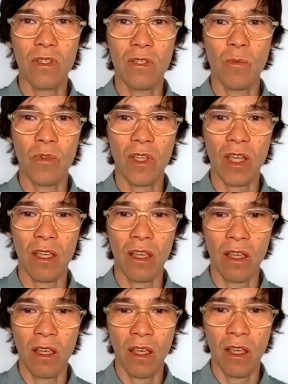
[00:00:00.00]
it's almost like
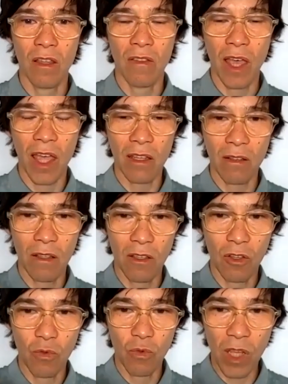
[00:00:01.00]
that
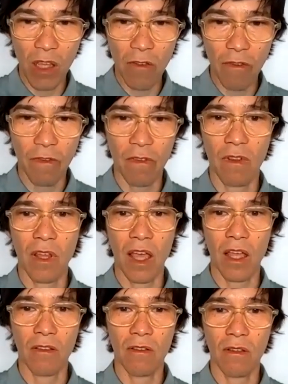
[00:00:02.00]
grief,
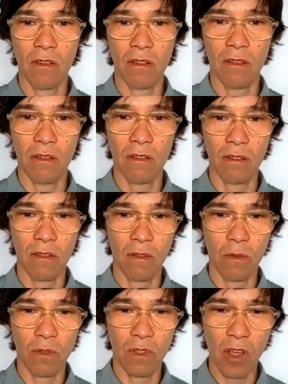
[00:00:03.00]
that
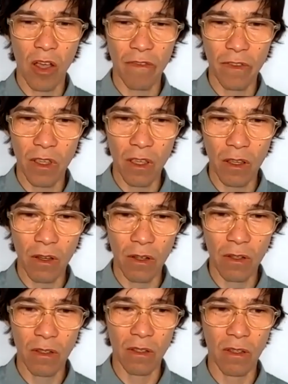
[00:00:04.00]
those tough
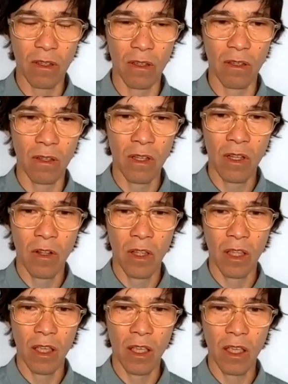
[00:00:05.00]
years,
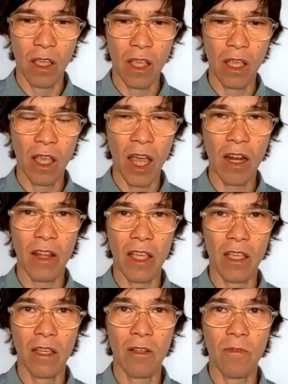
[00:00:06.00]
it kind of
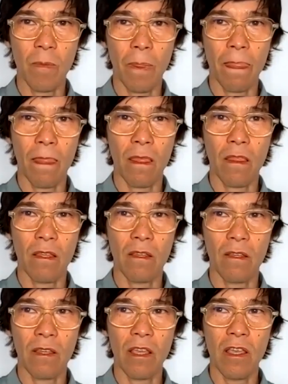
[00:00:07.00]
like
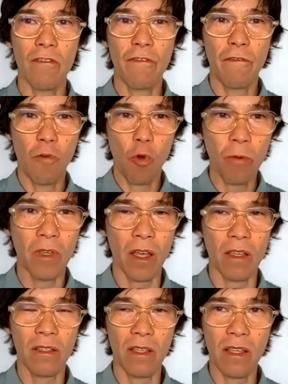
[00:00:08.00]
informed
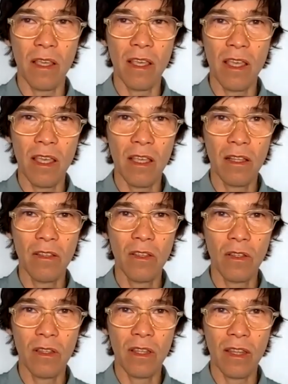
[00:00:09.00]
us.
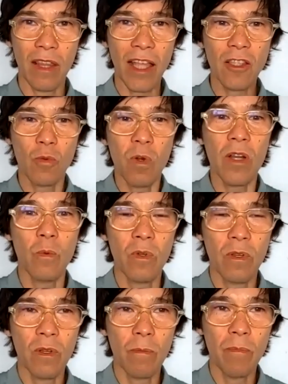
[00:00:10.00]
That's what it
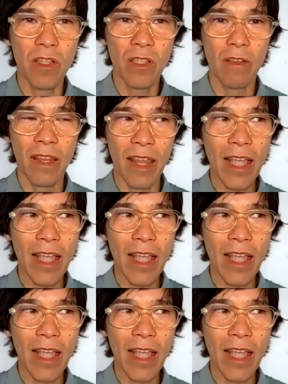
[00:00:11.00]
must